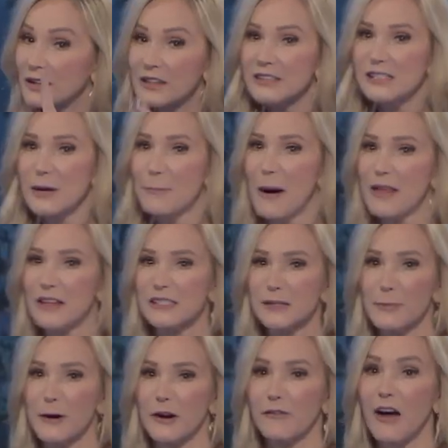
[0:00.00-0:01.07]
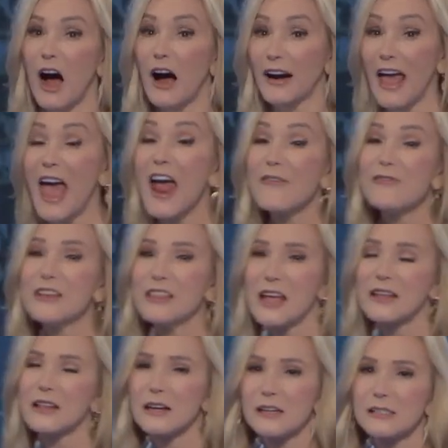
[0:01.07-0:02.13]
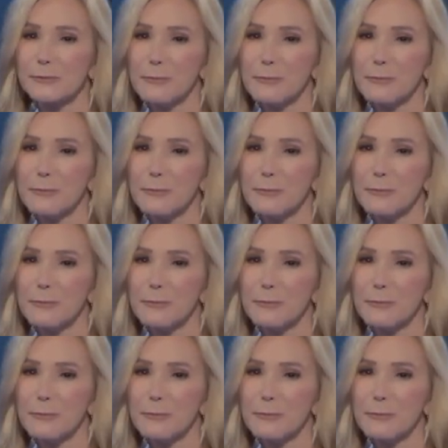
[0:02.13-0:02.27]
Listen, by the Spirit of God, everything that is